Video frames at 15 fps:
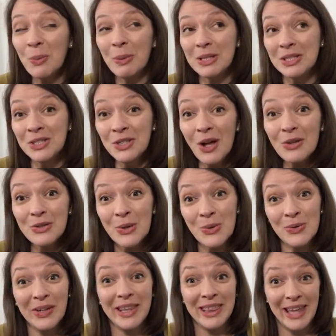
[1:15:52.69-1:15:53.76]
But not
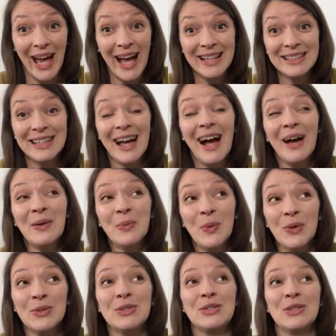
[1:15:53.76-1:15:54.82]
only that, I
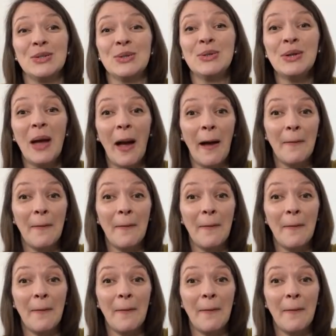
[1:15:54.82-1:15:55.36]
want to